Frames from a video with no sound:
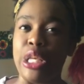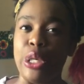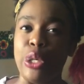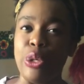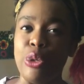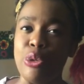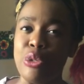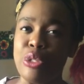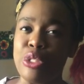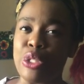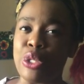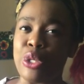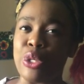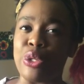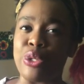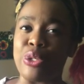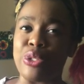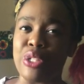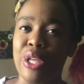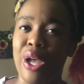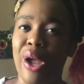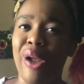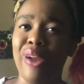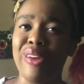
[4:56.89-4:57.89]

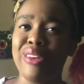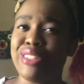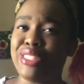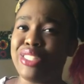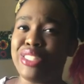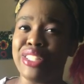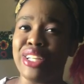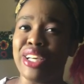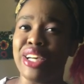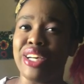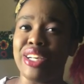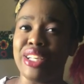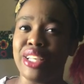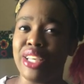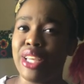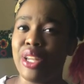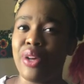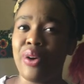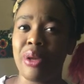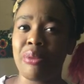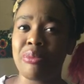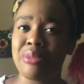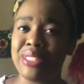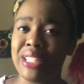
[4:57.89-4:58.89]
users, aren't ya? You know
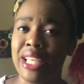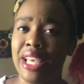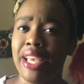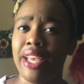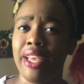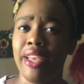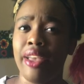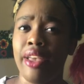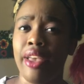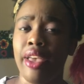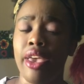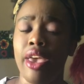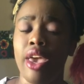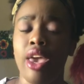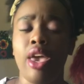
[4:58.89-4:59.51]
what I'm saying?